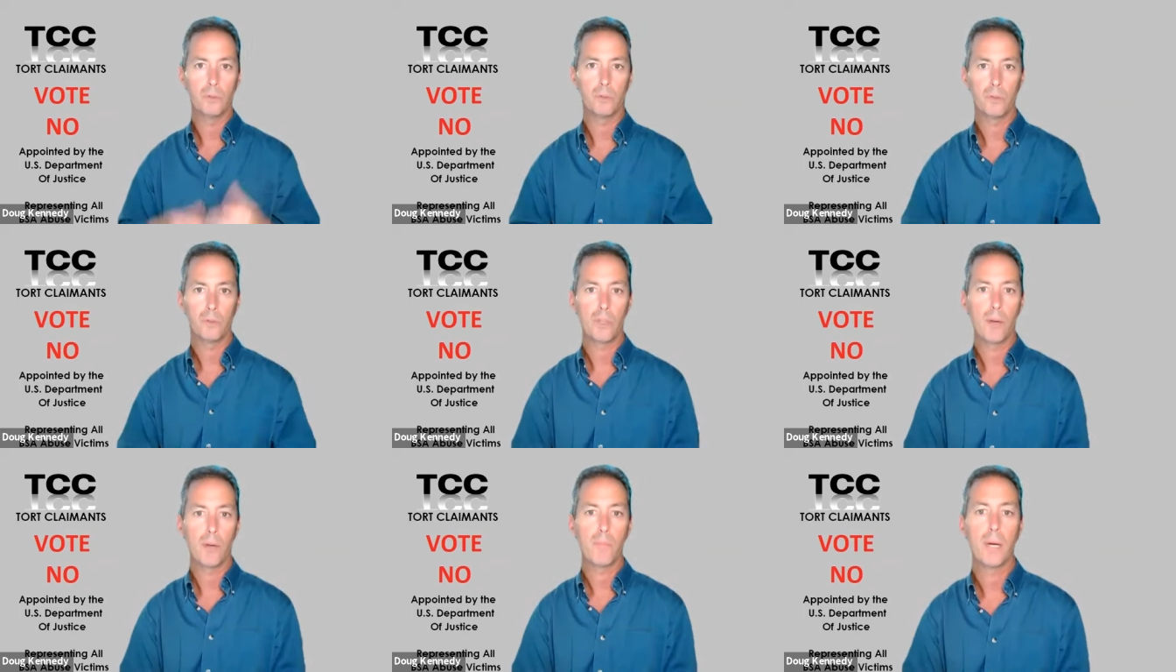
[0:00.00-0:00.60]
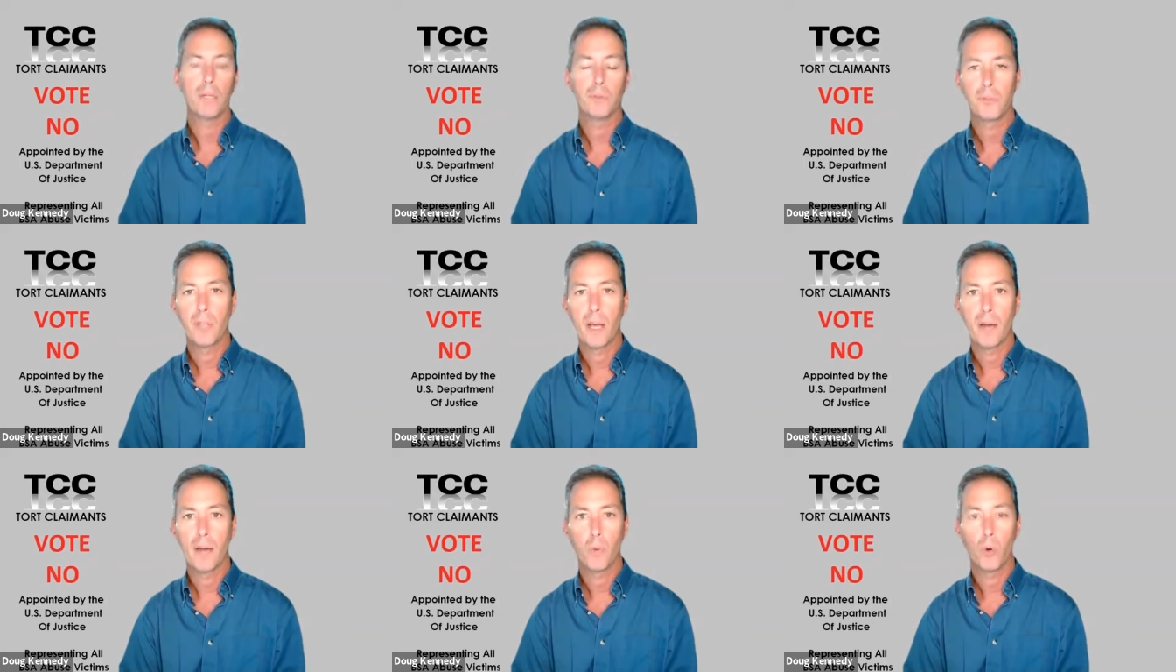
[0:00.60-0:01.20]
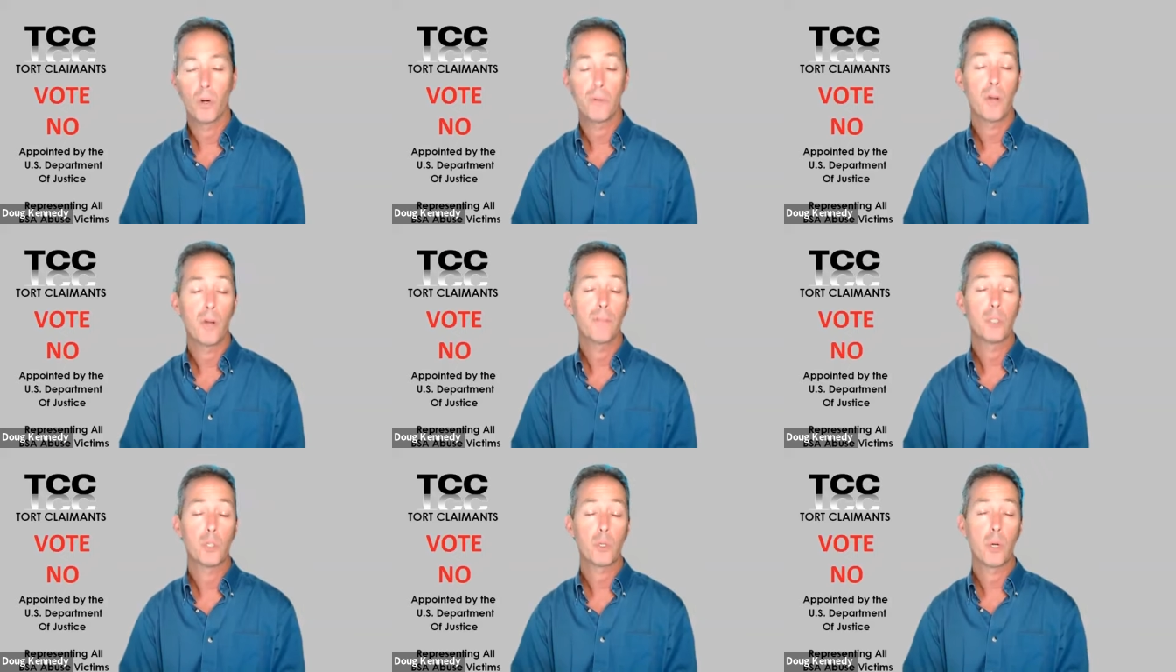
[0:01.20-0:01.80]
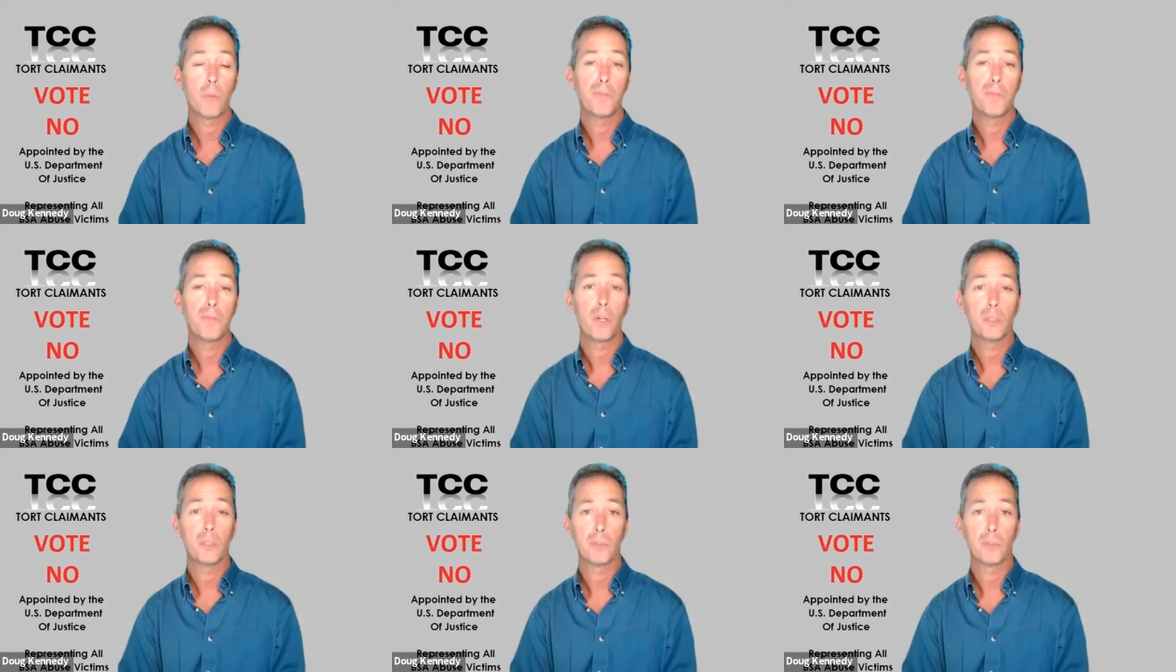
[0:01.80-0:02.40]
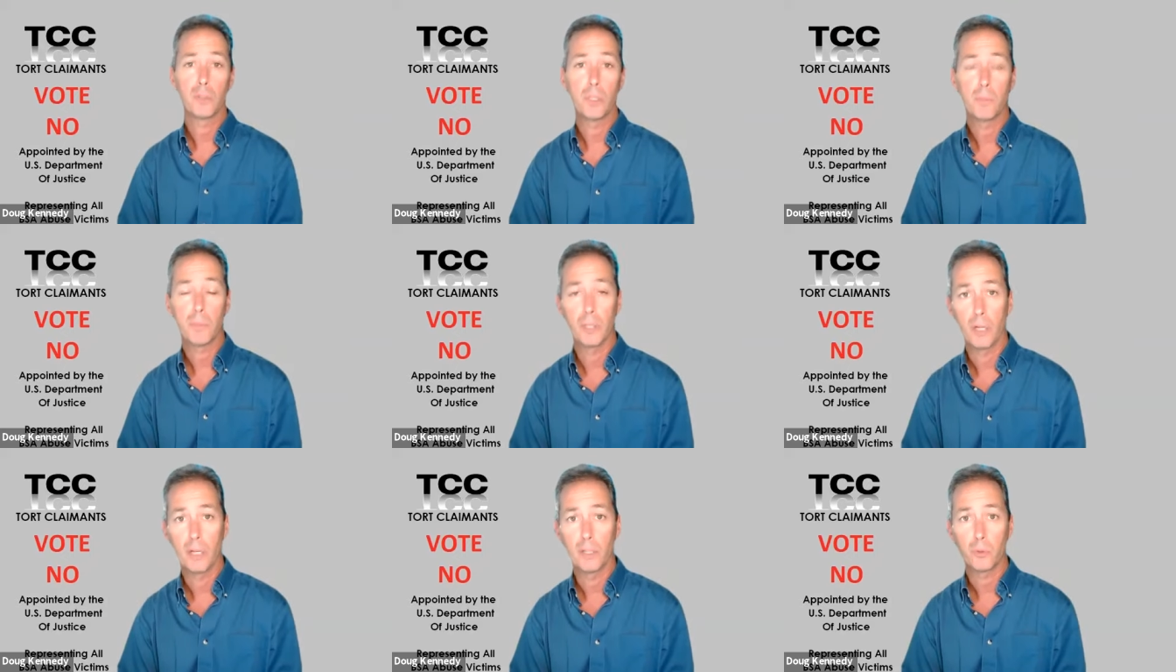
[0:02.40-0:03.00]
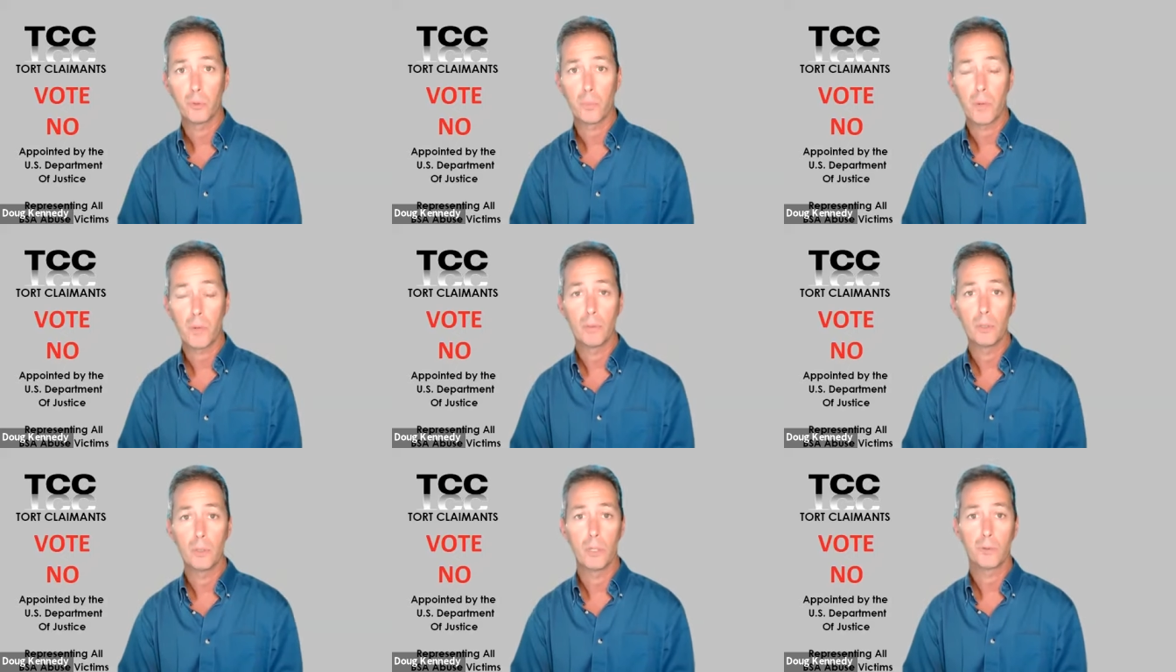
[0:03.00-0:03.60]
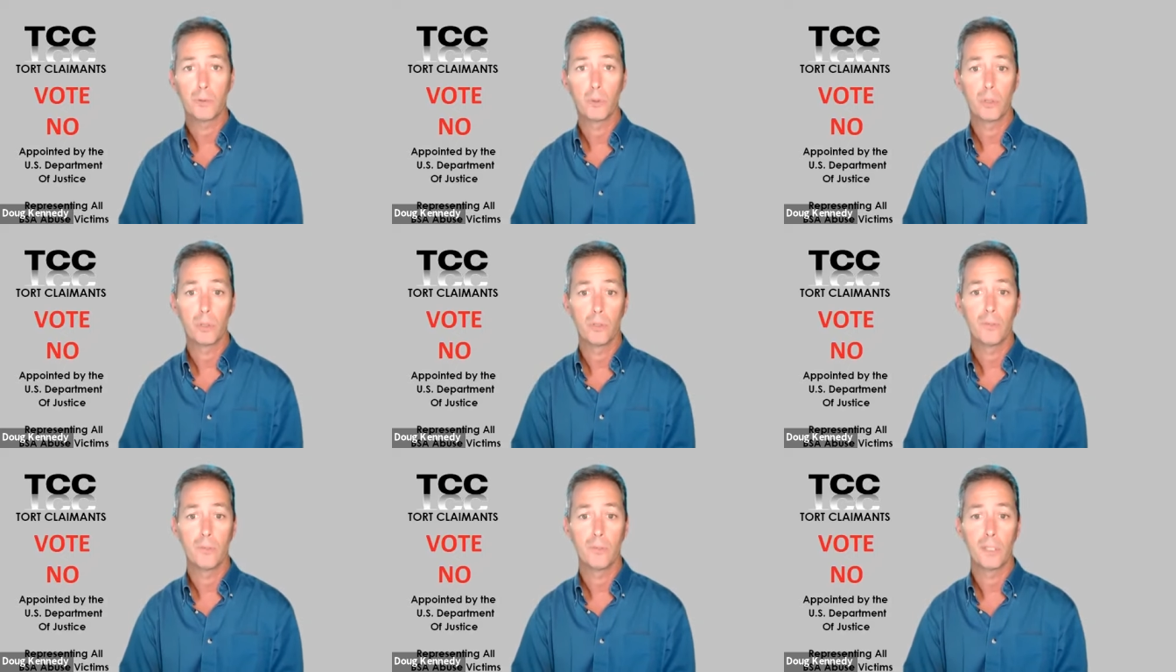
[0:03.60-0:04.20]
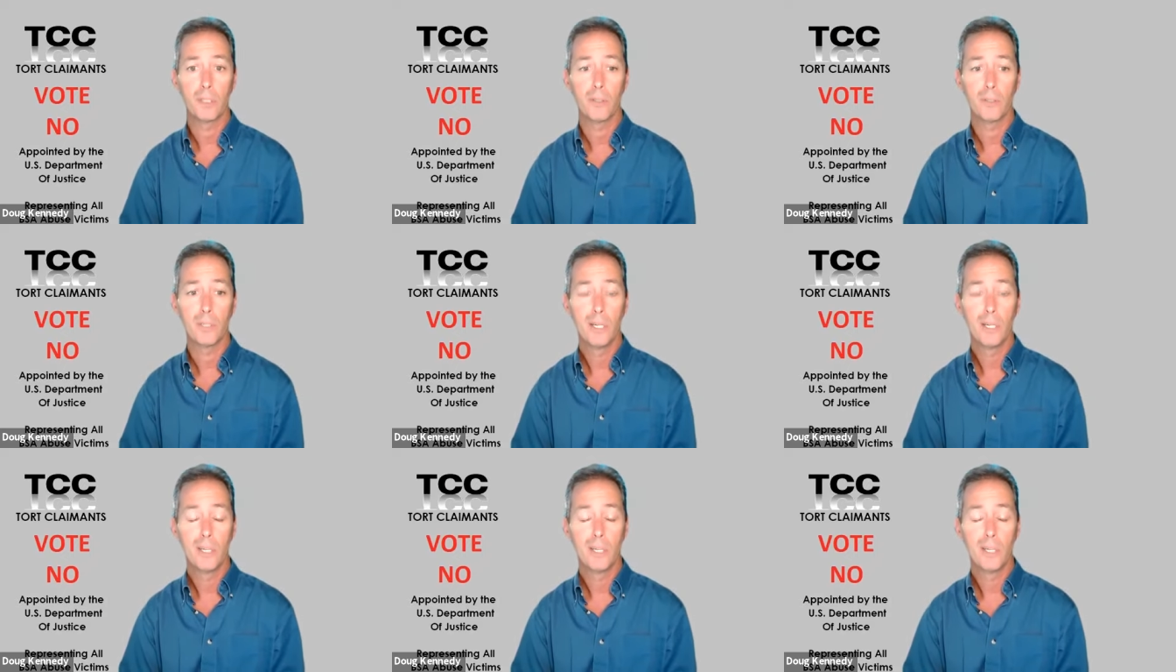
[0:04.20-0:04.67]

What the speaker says: step by step. Or if you're having trouble falling asleep at night, it's probably also a good video